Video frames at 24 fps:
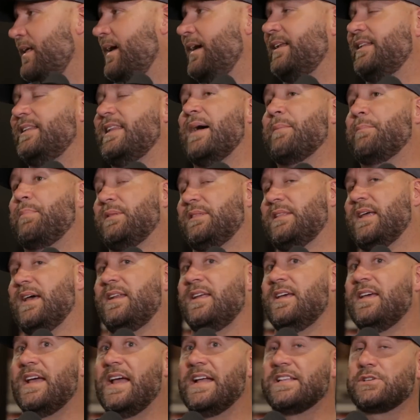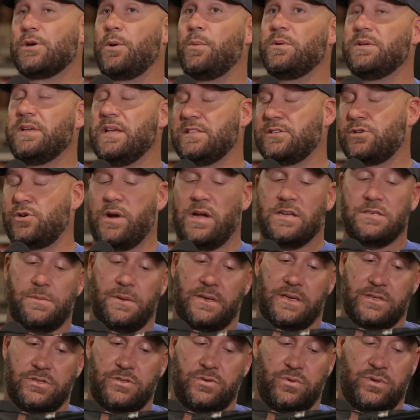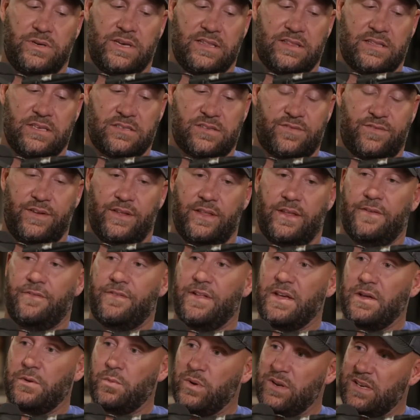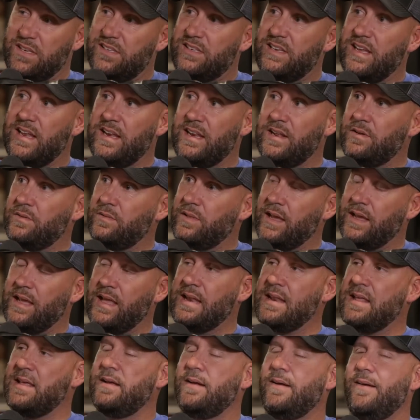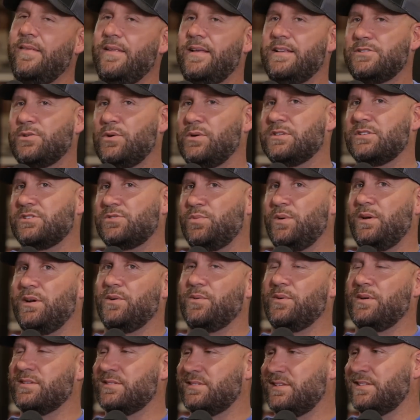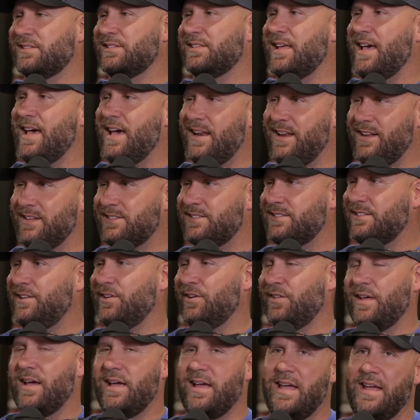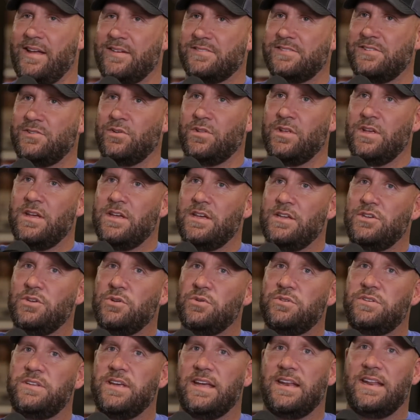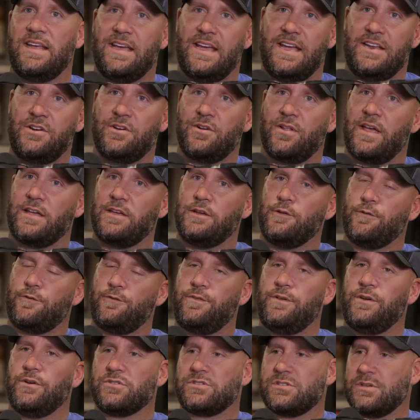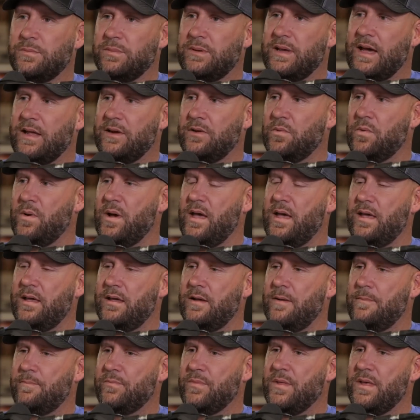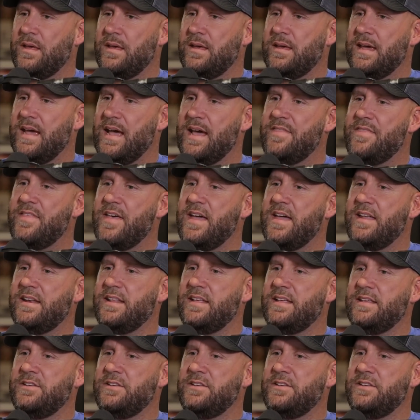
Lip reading: But then it's crazy because you get this feeling of we did it. And it's always sweeter when it's Cincinnati. It's, that AFC. You did it and you're you feel some kind of way. And then